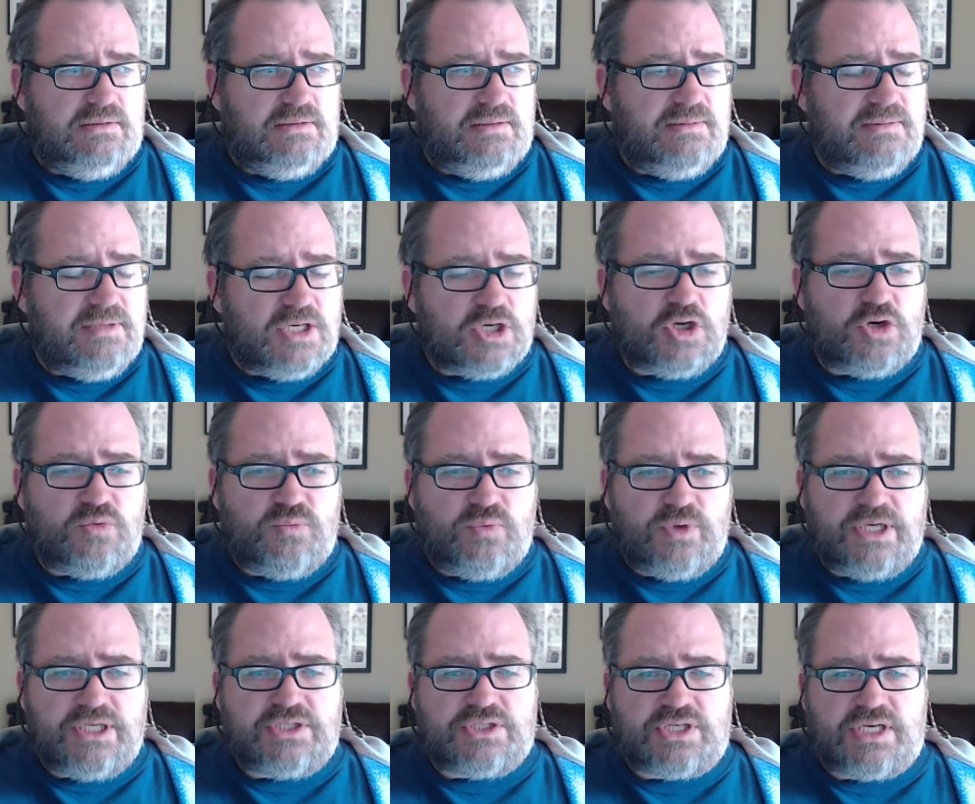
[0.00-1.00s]
Maybe I've got to
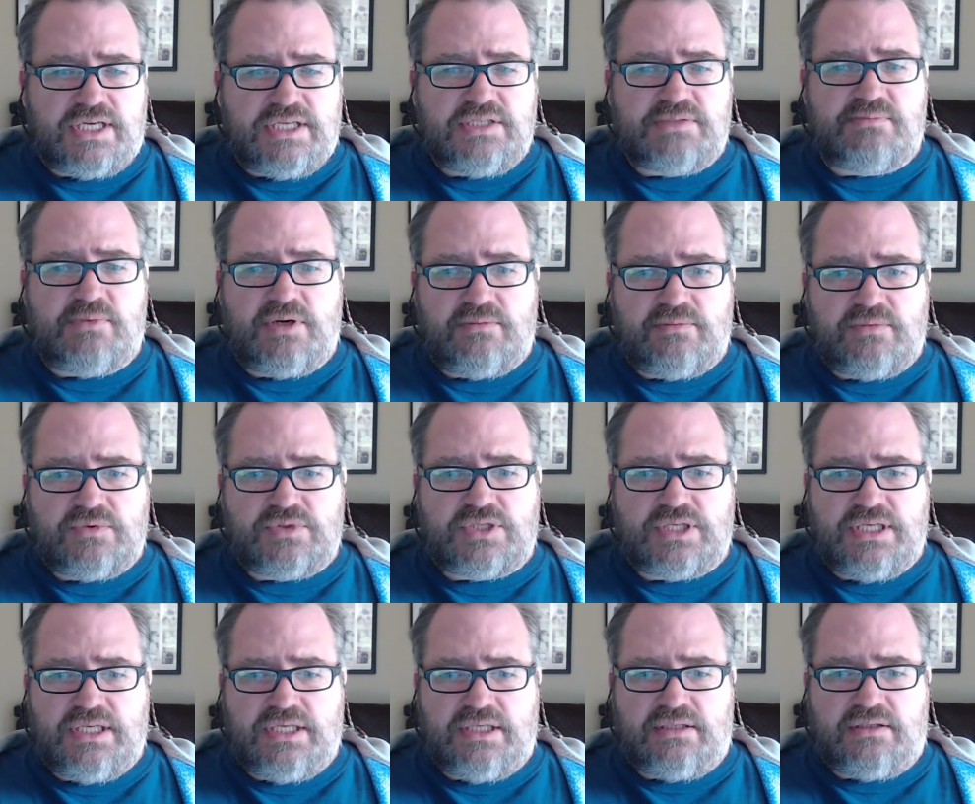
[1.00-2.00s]
really change my
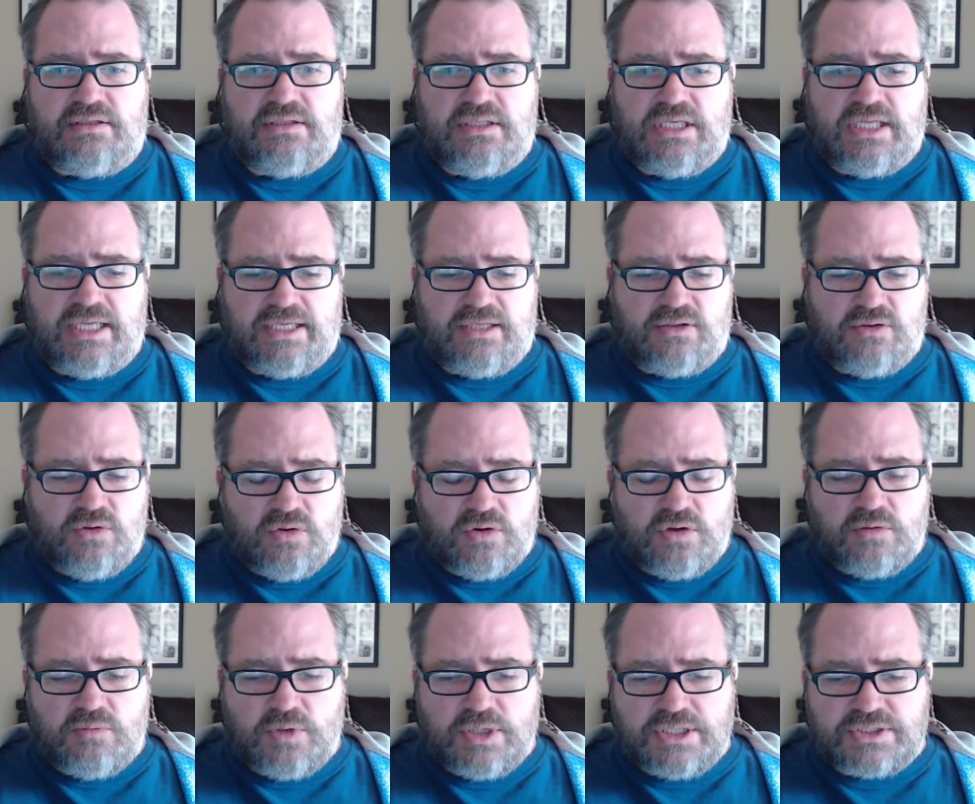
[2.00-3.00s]
routine. Like, Laura
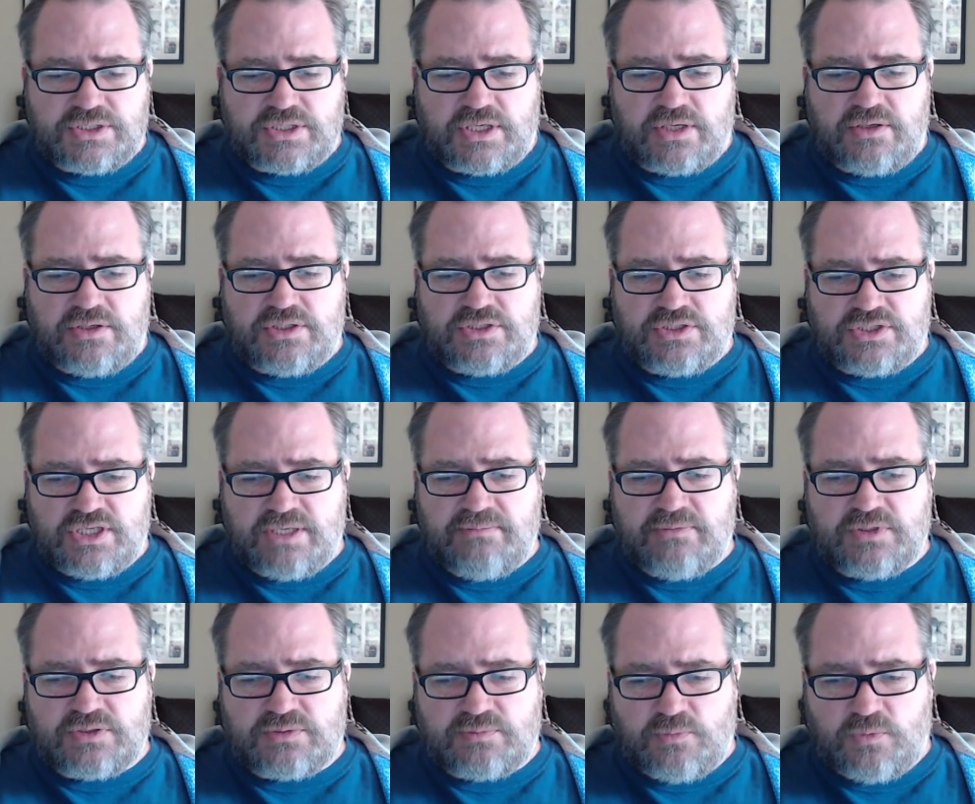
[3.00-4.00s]
wanted to go to the gym
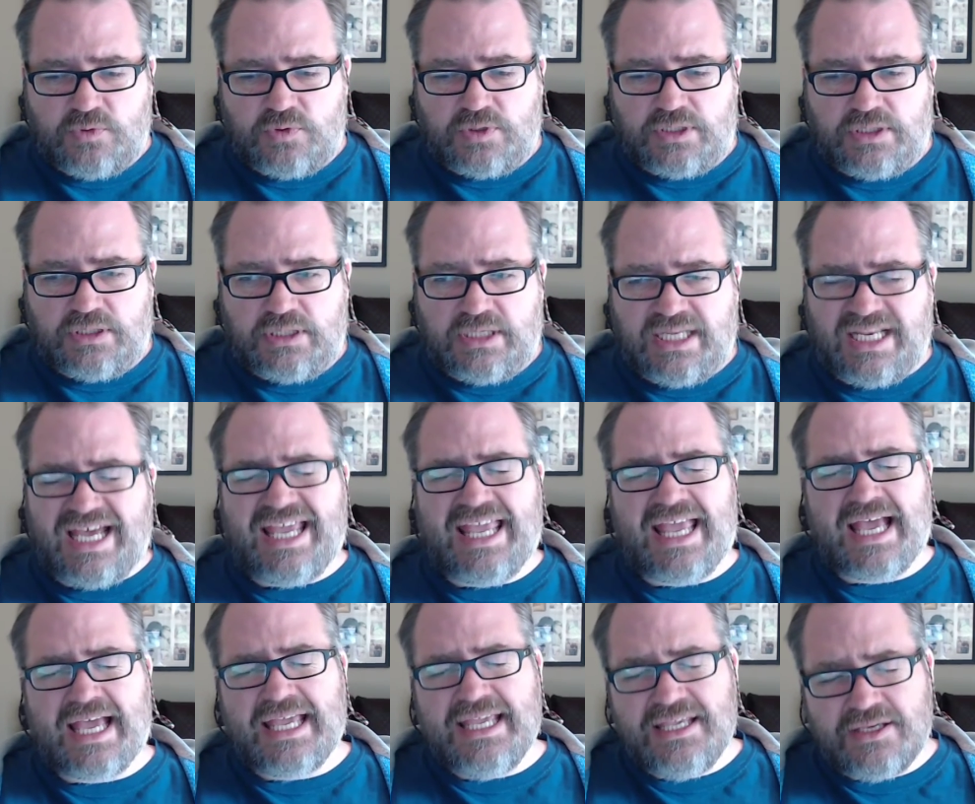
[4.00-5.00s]
this morning, and I
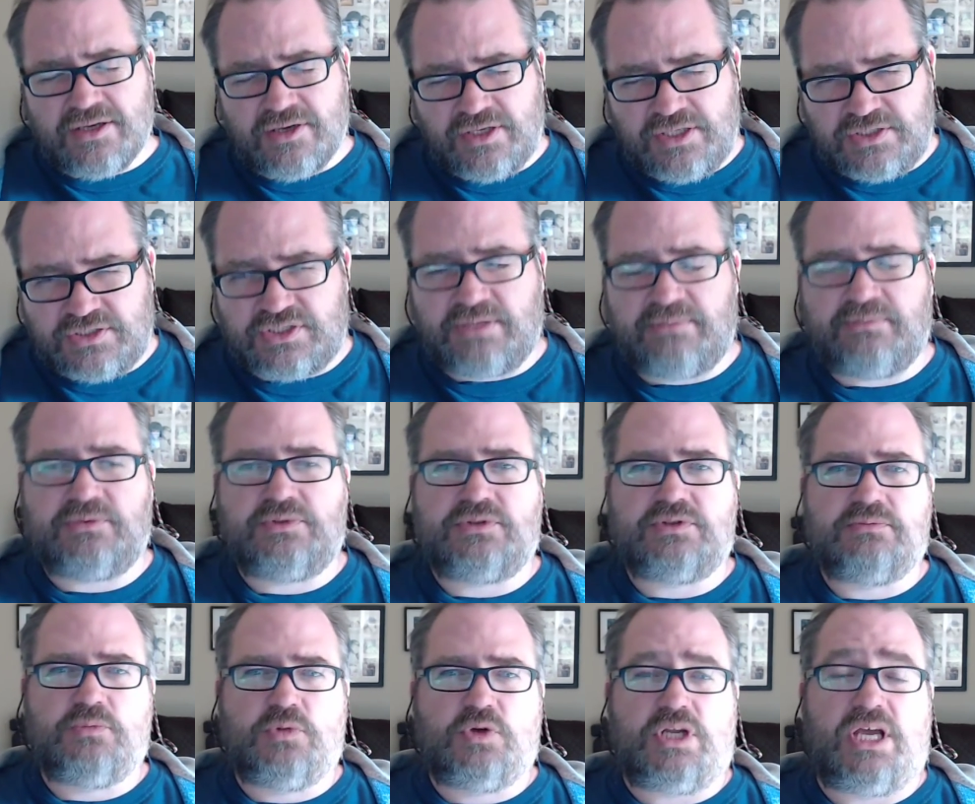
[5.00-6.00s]
hate going to gym in the
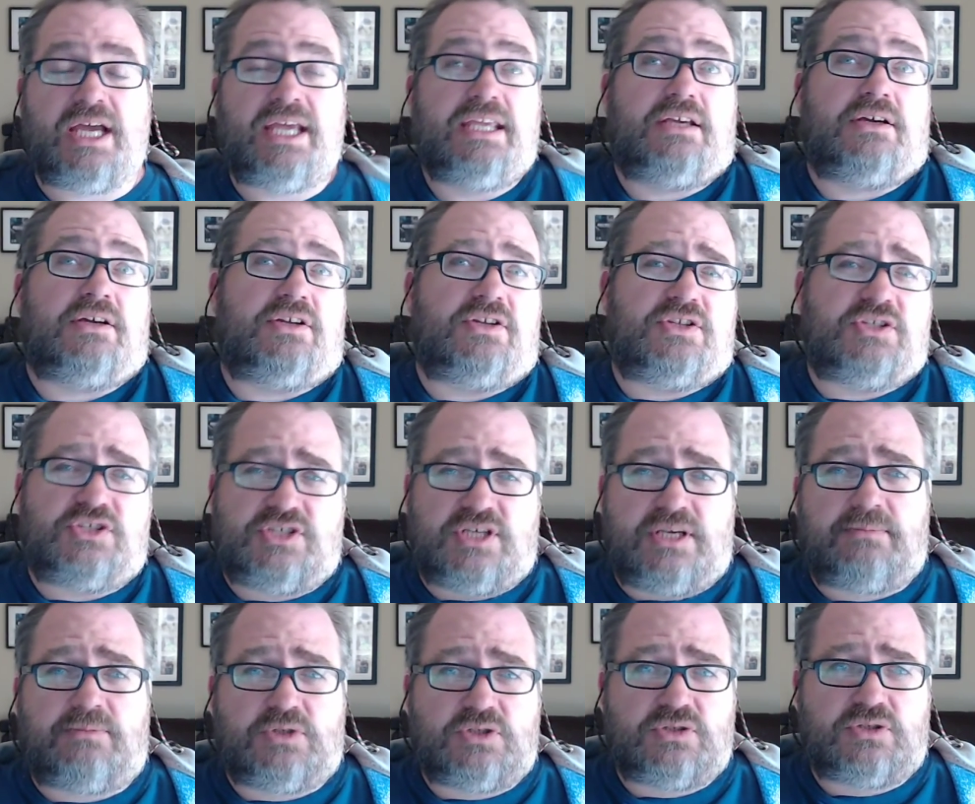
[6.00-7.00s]
morning. I hate going to the
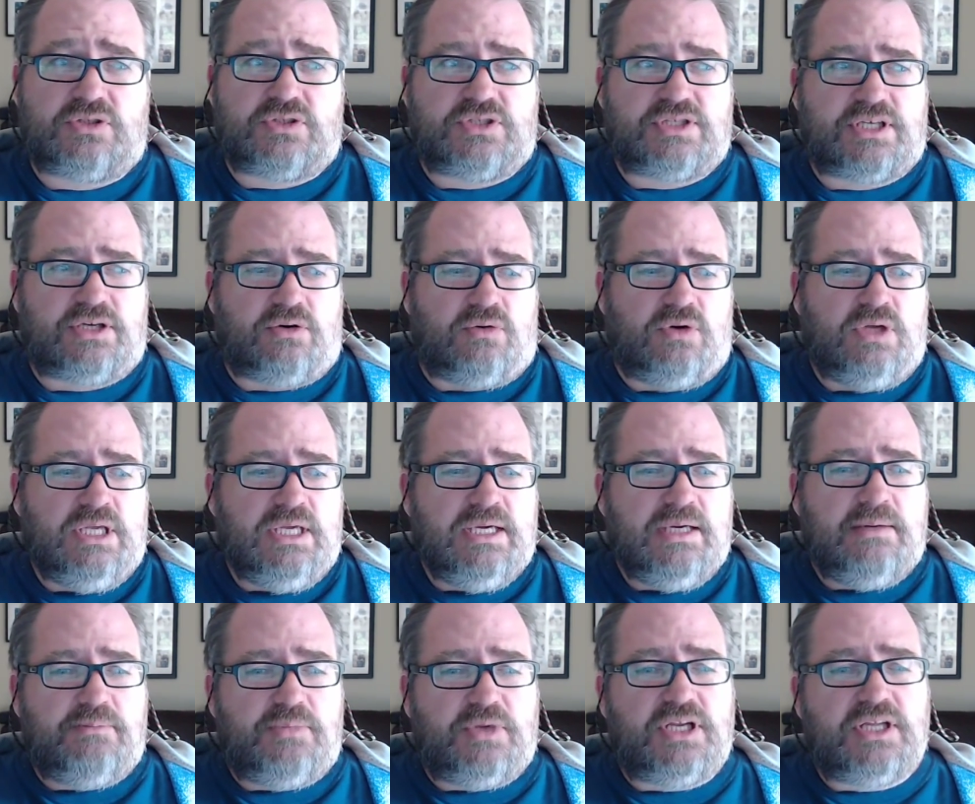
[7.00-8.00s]
gym, as you can tell.
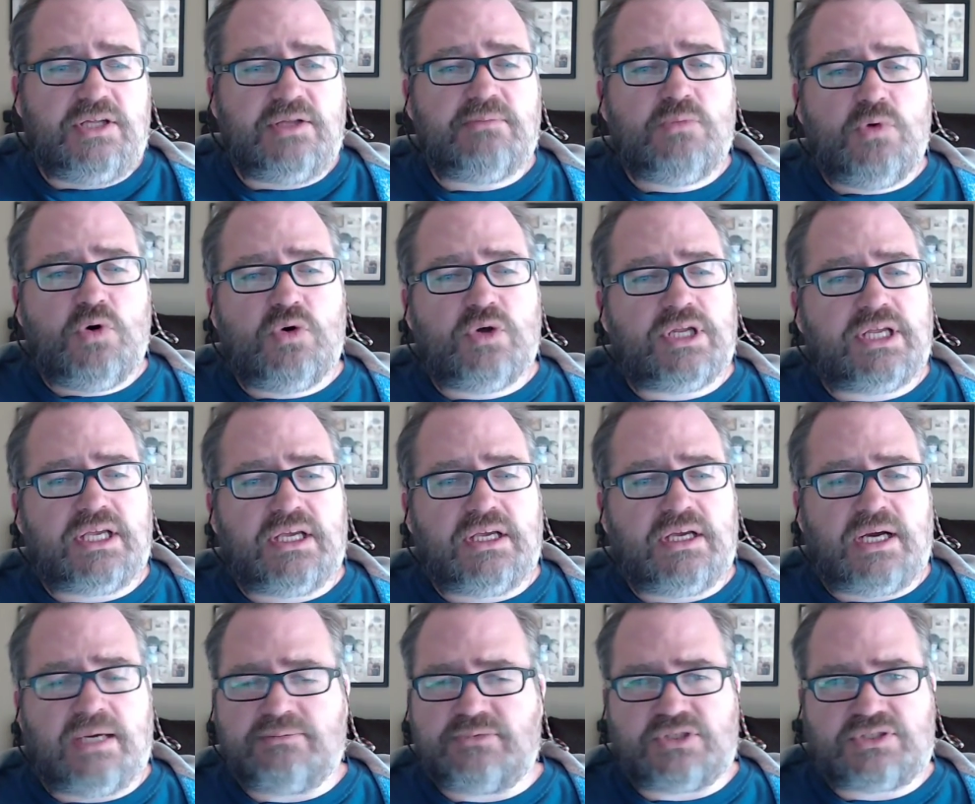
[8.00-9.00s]
But in the morning,
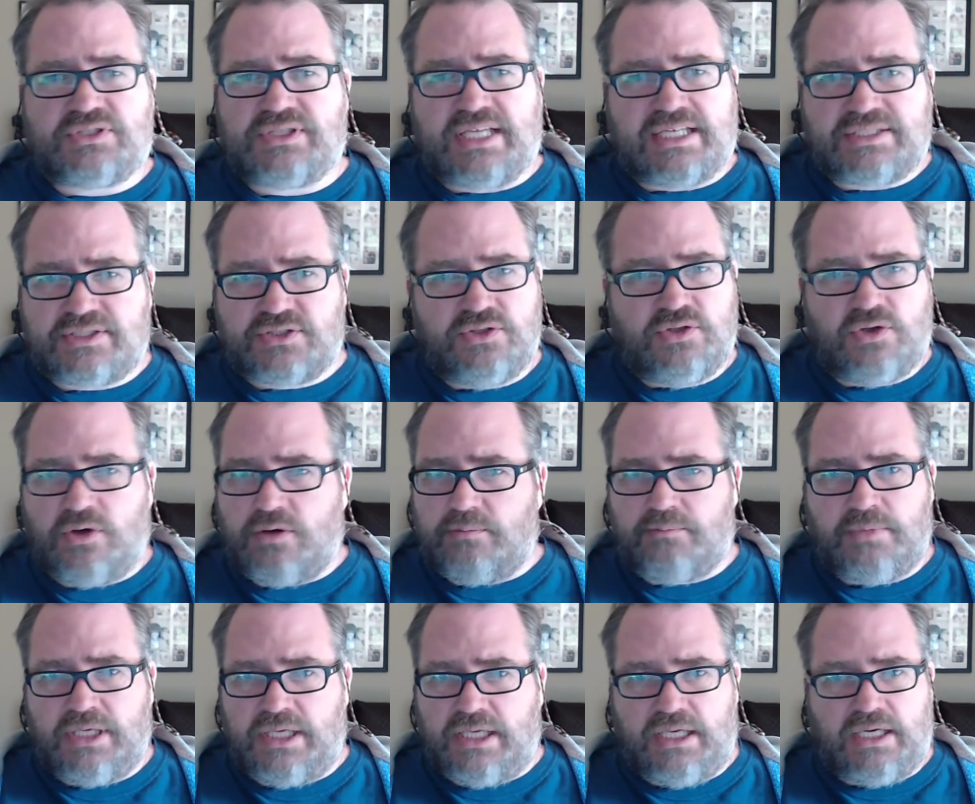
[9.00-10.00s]
I'm just, that's not
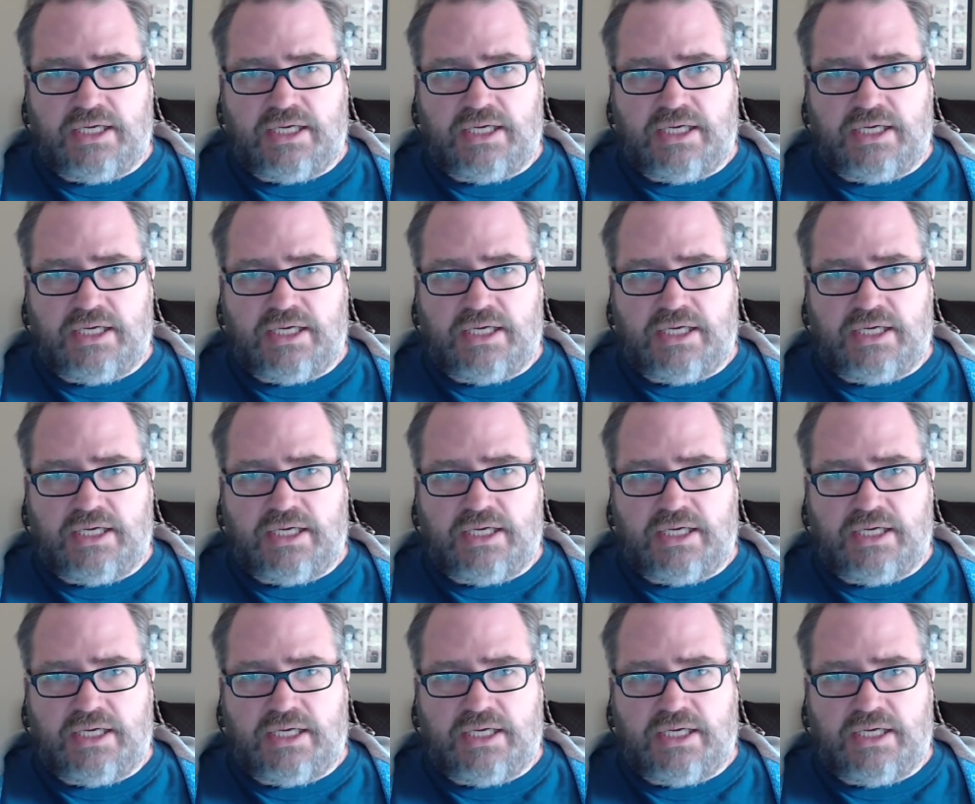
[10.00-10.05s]
me.